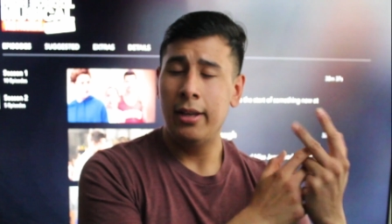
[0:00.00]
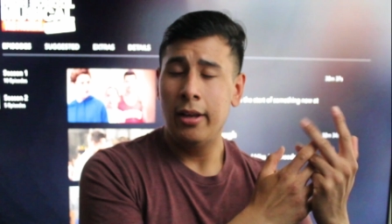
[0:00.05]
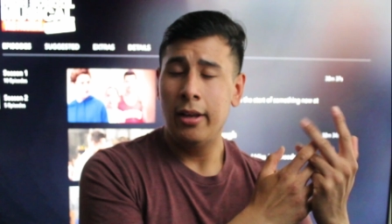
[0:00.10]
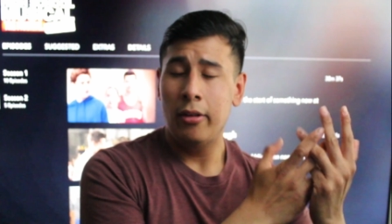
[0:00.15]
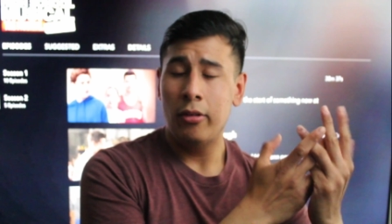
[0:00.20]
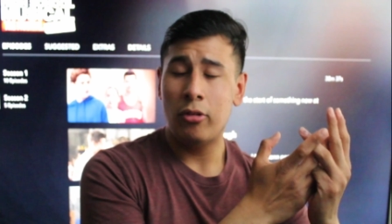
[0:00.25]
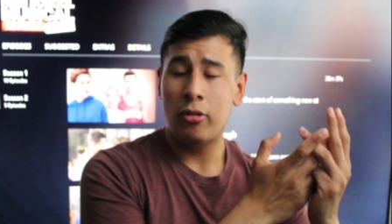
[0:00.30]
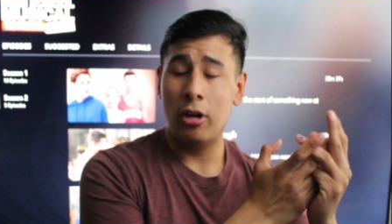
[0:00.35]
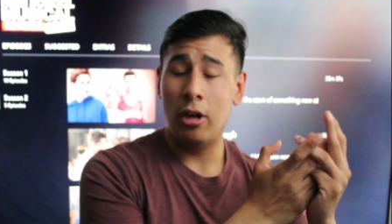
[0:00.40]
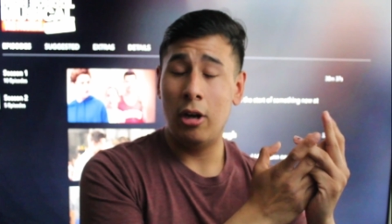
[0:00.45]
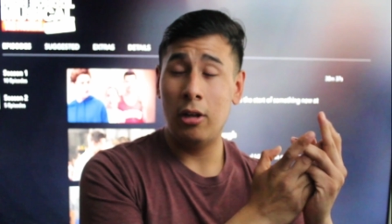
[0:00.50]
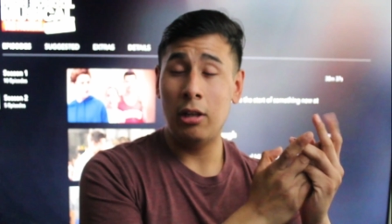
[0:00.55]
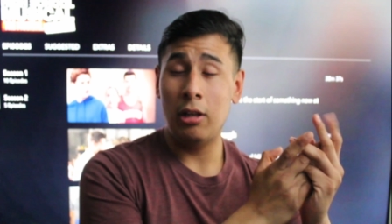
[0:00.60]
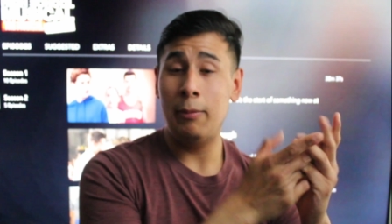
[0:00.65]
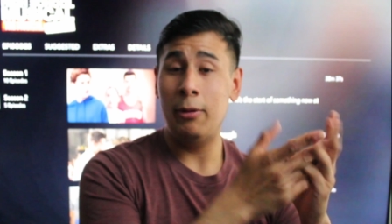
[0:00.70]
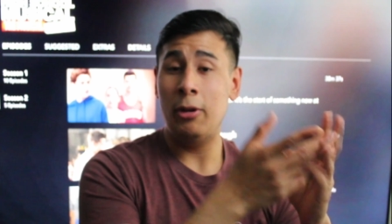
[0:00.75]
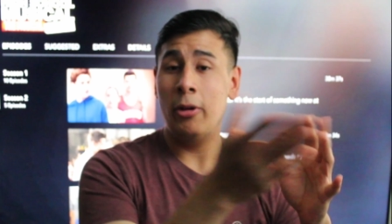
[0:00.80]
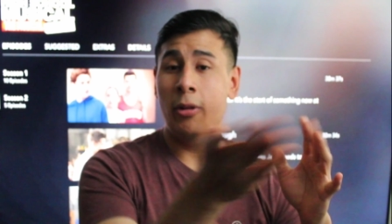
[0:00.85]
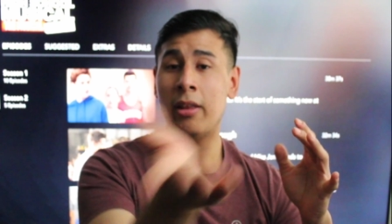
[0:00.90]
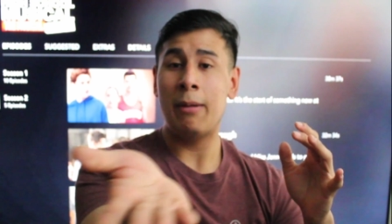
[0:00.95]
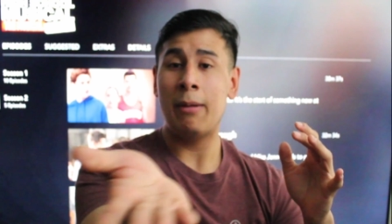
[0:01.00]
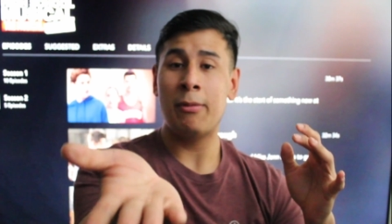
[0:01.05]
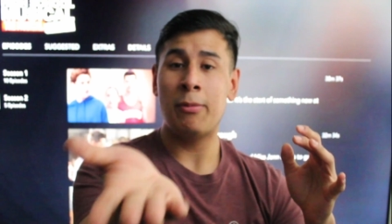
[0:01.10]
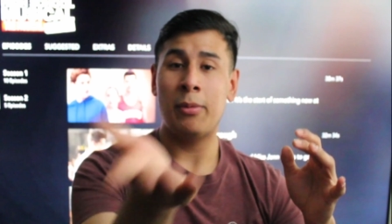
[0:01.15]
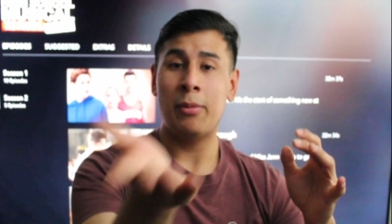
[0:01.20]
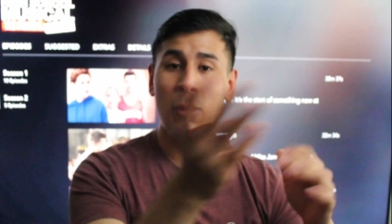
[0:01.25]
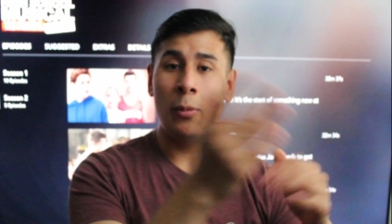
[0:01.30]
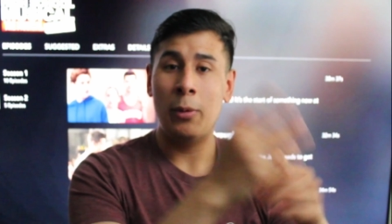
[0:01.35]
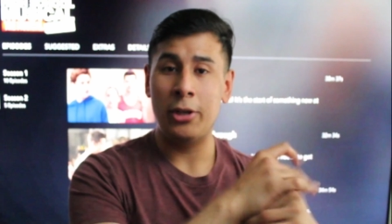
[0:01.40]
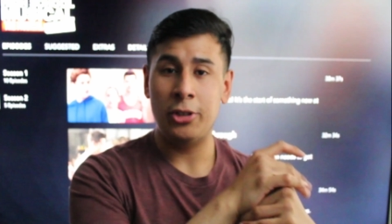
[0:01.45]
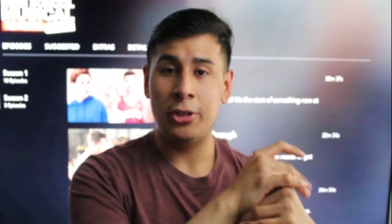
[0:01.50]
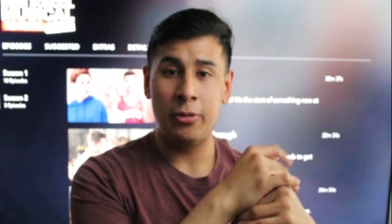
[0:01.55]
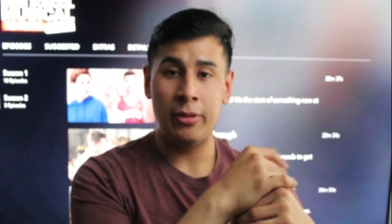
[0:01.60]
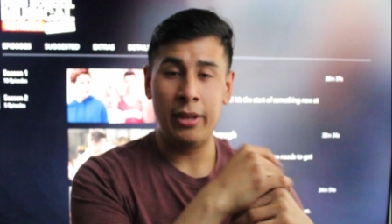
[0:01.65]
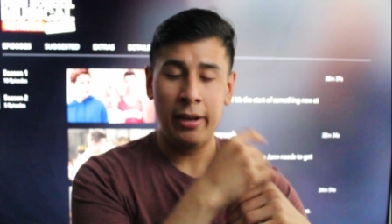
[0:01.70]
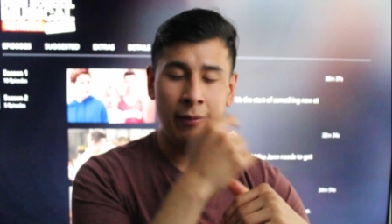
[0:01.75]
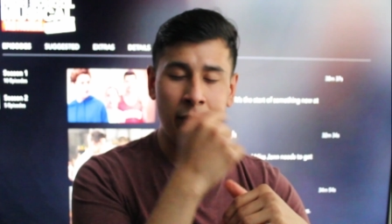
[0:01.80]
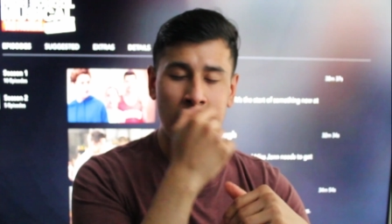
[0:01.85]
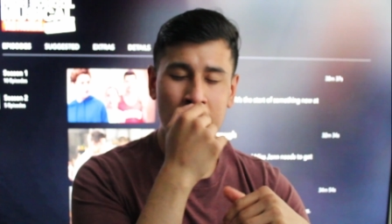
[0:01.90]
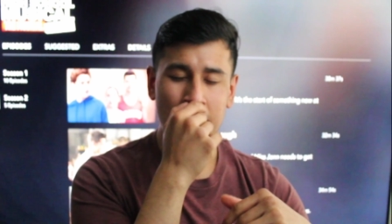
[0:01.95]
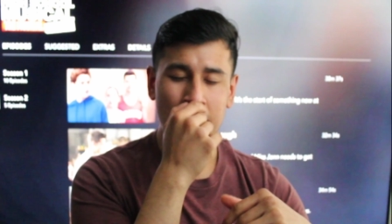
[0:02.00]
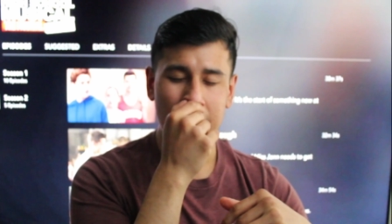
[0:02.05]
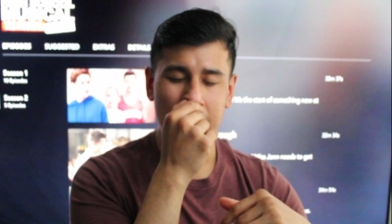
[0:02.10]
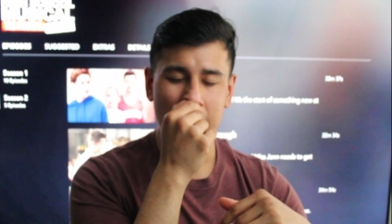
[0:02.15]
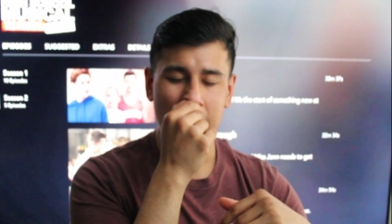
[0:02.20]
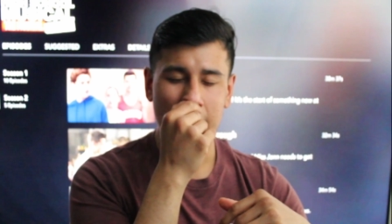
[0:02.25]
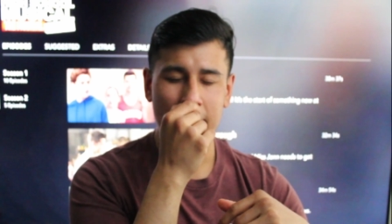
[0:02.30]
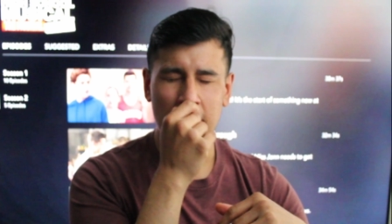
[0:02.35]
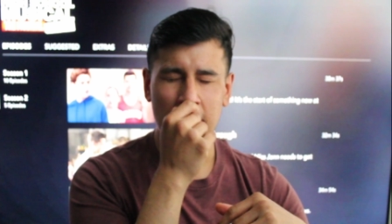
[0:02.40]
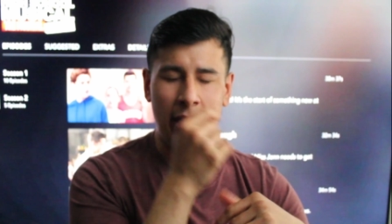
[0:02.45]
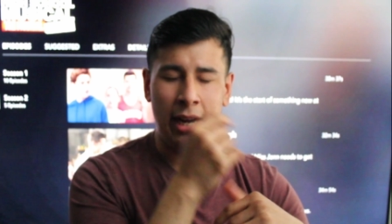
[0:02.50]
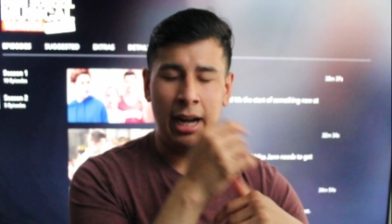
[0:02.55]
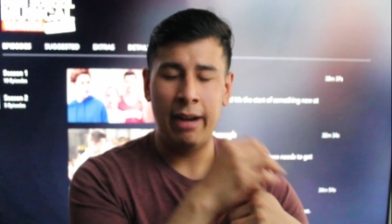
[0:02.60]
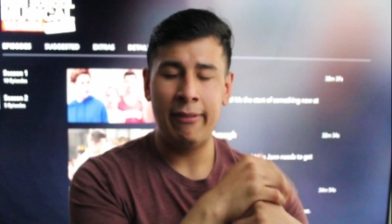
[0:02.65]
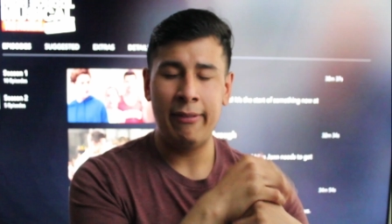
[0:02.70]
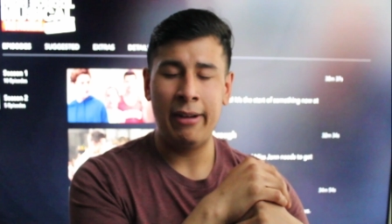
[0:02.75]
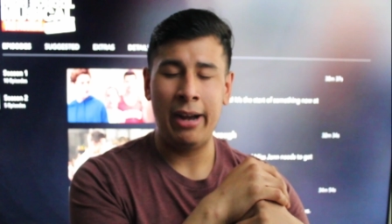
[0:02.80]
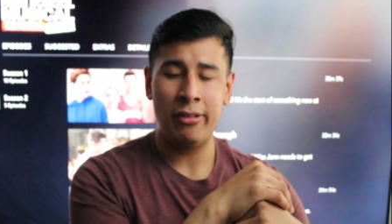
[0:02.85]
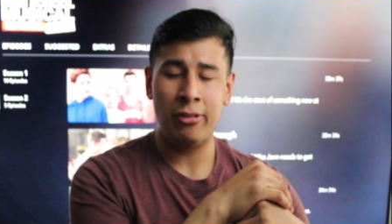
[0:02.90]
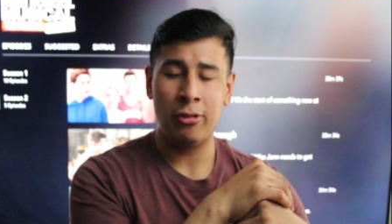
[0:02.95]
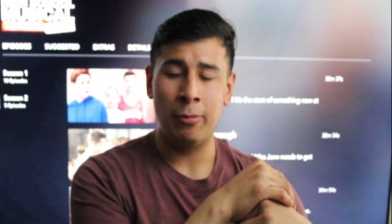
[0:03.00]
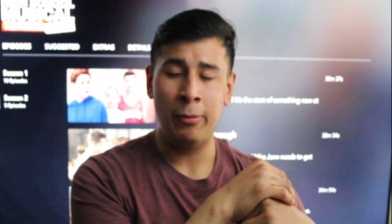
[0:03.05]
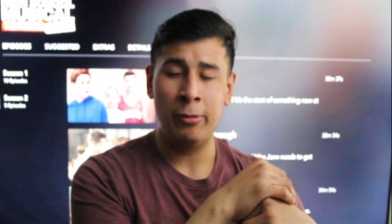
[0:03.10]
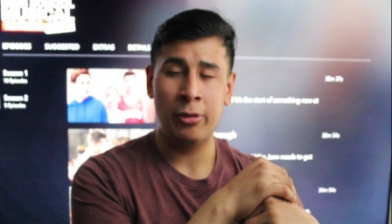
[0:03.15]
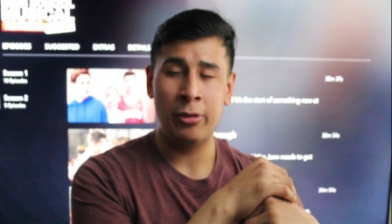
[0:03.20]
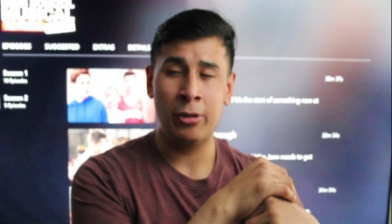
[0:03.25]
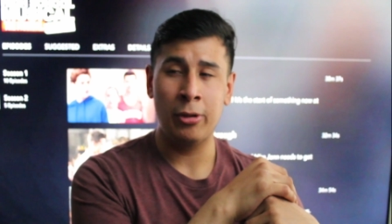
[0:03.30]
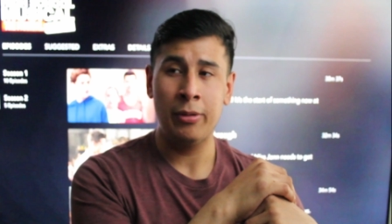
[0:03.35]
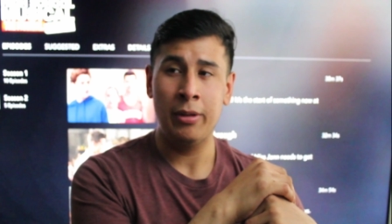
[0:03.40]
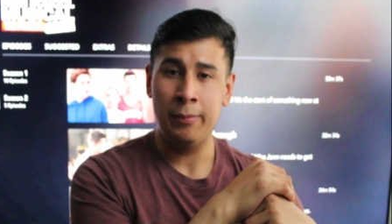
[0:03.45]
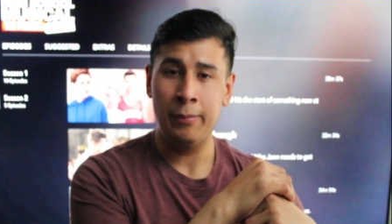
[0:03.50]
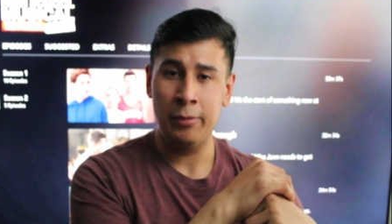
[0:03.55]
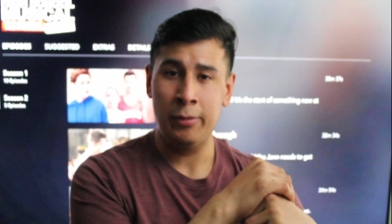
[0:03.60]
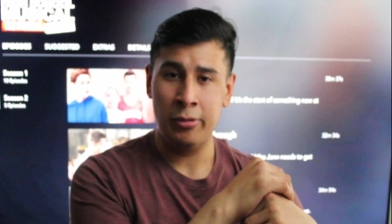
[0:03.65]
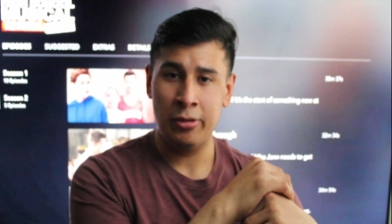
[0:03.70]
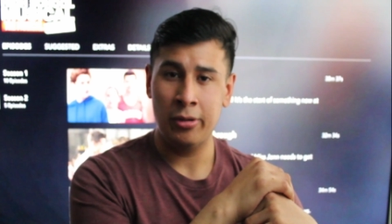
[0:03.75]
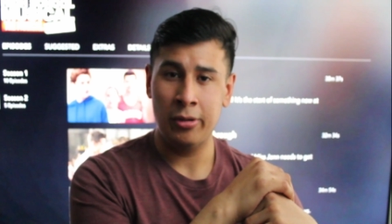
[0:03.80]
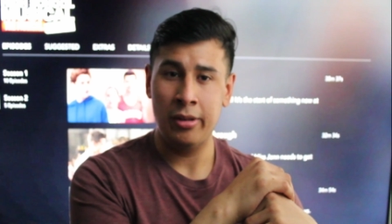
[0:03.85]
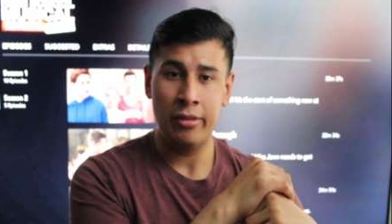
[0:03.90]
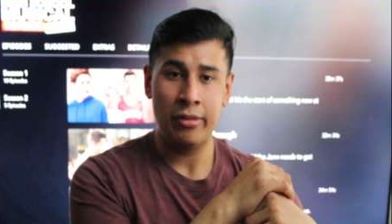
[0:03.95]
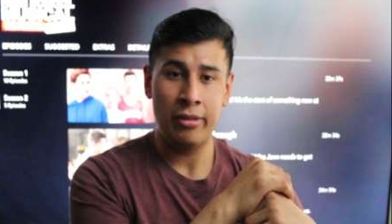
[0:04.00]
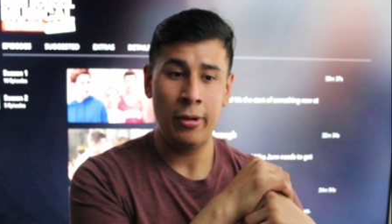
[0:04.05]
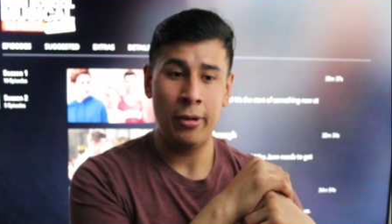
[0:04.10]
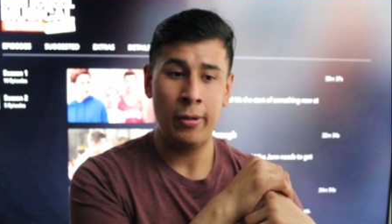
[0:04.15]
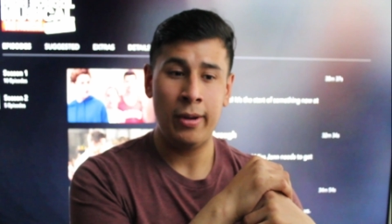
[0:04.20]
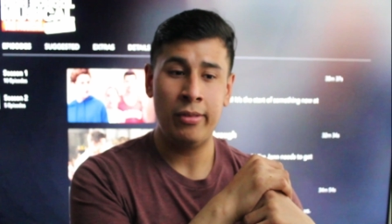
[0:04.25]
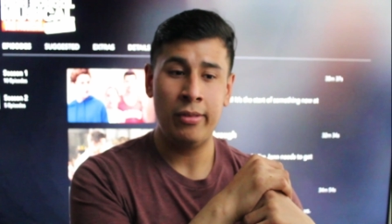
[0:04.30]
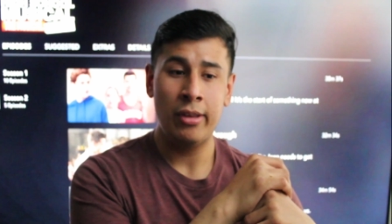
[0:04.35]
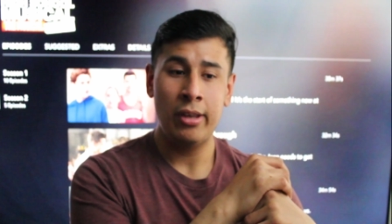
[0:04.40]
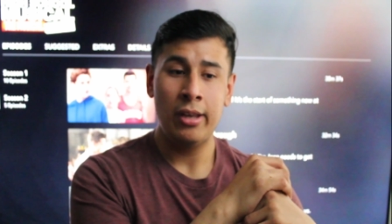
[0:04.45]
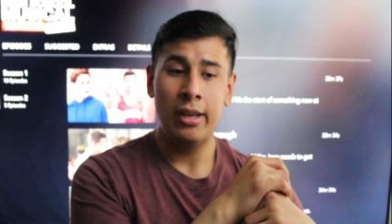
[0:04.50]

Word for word: So let me know in the comments below, what did you think of this week's episode of High School Musical, the musical, the series?